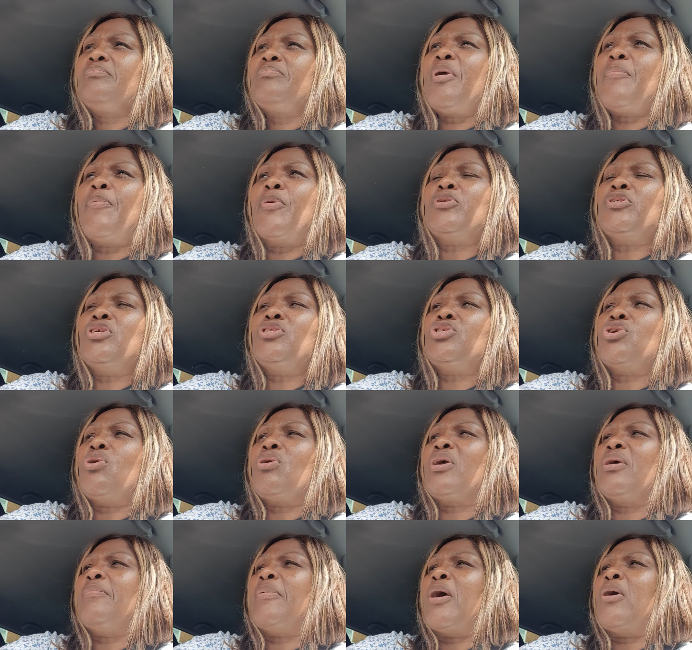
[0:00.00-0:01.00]
People still
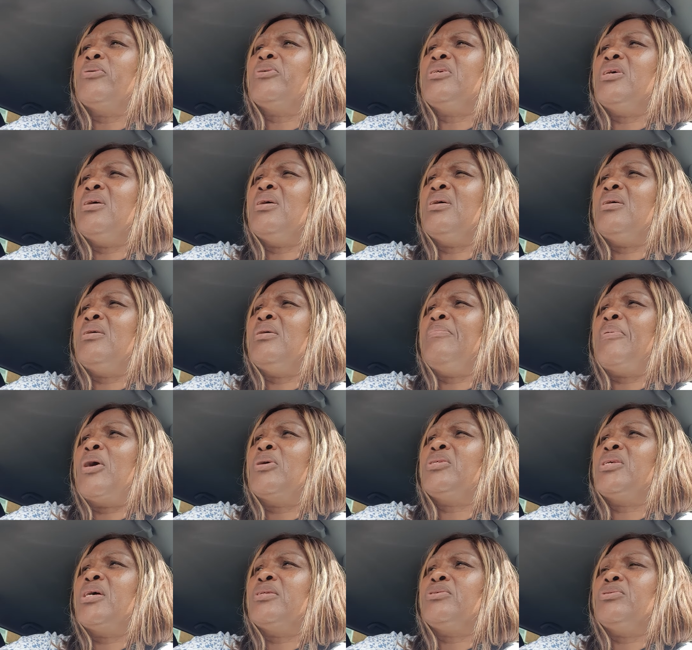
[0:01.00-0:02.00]
talk about
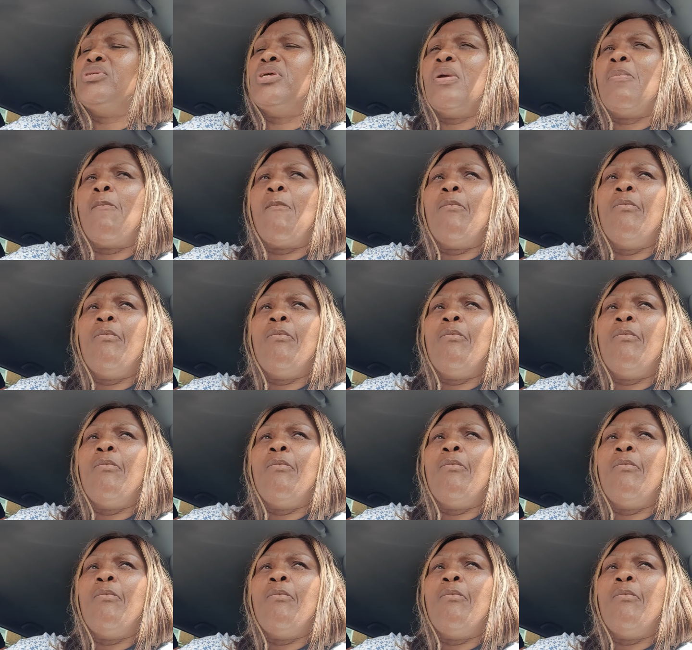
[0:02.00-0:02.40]
her today.